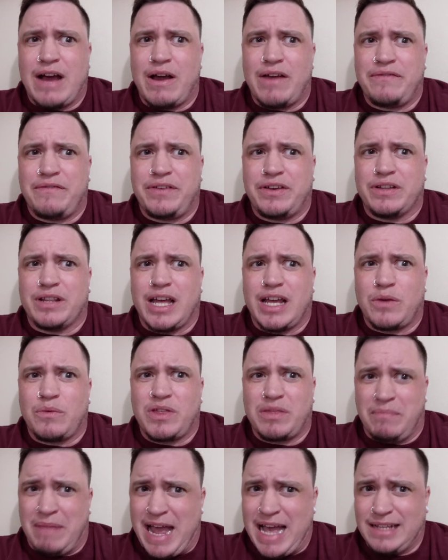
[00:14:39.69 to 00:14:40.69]
I feel like
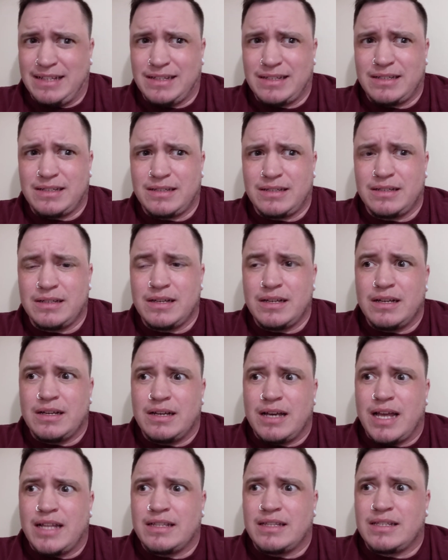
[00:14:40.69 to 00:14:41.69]
with masks
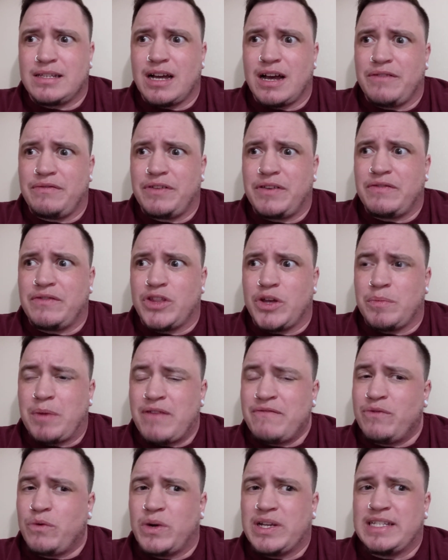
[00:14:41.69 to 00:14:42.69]
and stuff, even though my
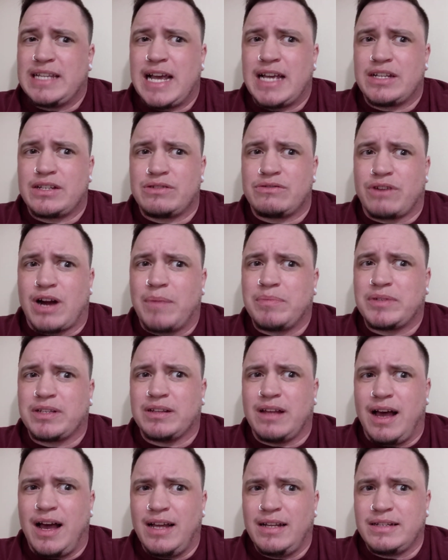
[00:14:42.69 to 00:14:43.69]
voice has dropped a
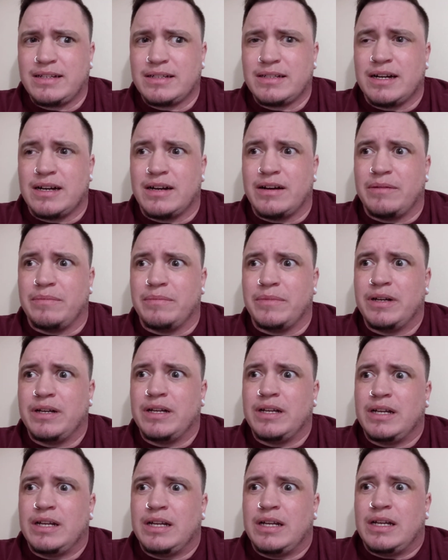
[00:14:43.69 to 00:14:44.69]
lot,
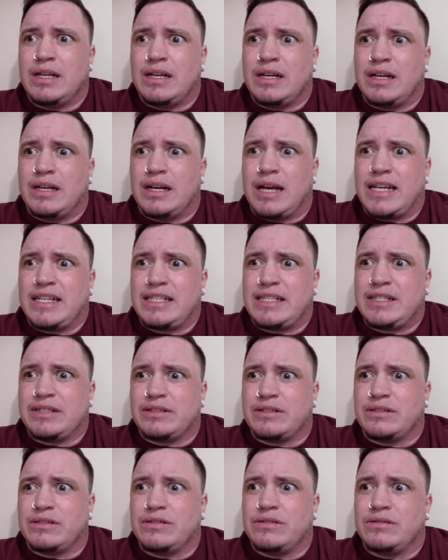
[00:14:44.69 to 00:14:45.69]
I
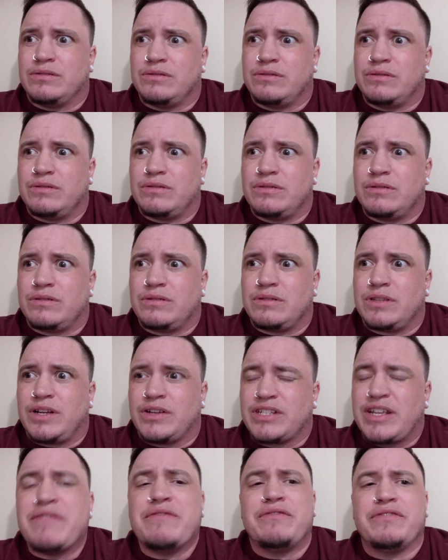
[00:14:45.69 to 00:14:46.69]
still,
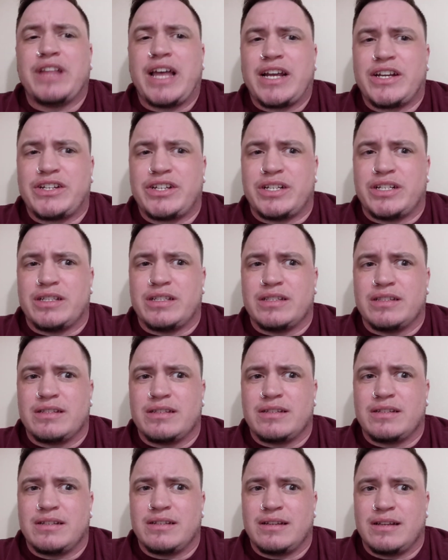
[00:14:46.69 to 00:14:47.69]
there's
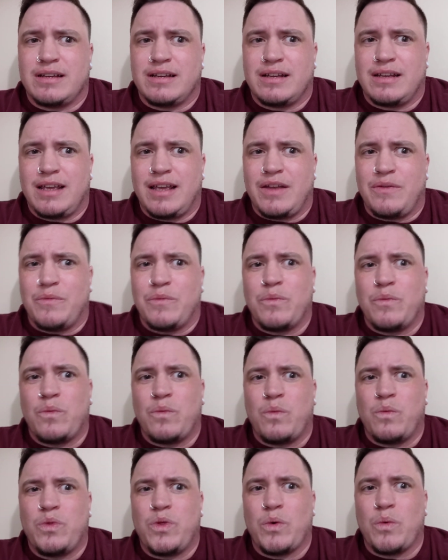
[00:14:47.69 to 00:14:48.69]
inflections in
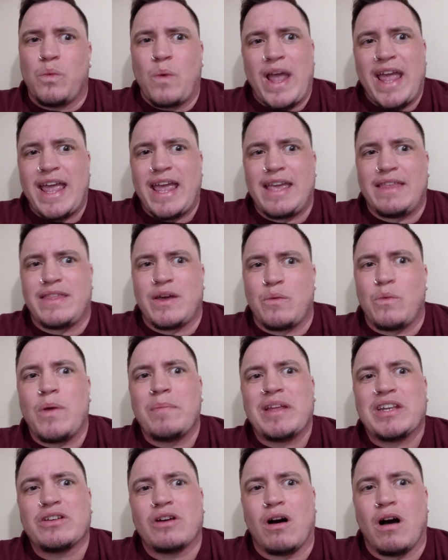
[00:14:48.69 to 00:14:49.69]
the way that
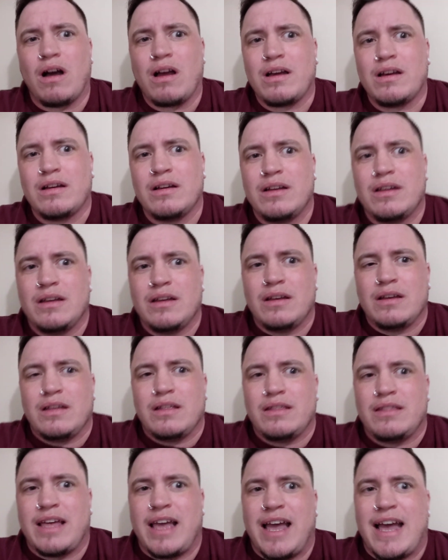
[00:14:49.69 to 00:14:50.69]
women talk
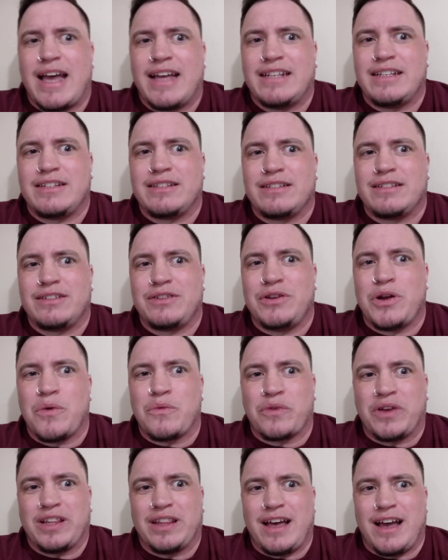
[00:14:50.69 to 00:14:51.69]
that you don't
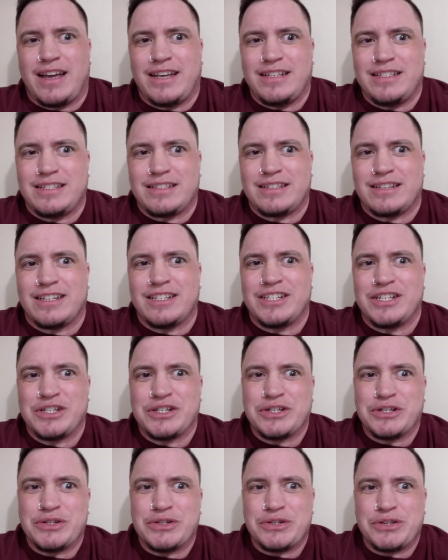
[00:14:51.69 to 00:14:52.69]
realize
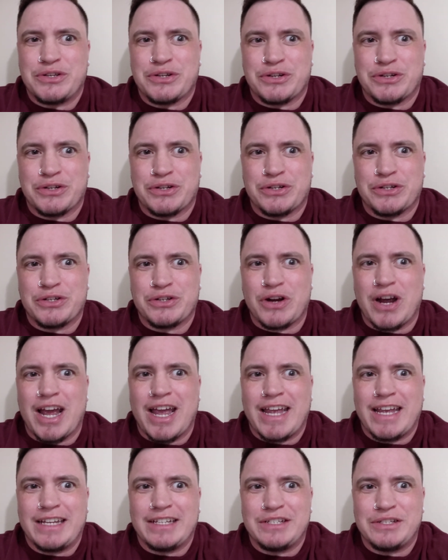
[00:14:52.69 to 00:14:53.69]
until you're
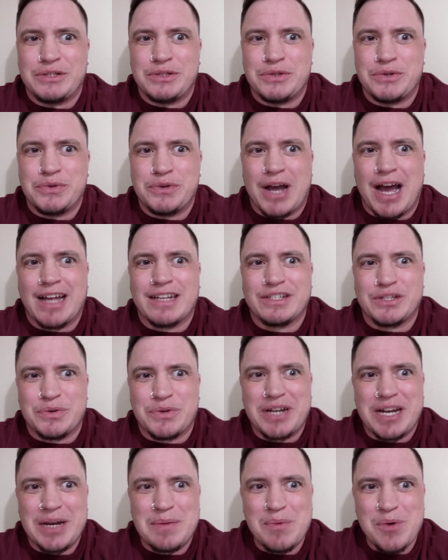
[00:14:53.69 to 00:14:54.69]
trying to not do it
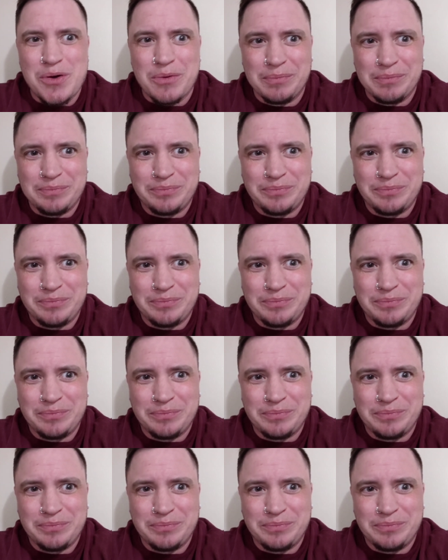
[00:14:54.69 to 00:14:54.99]
anymore.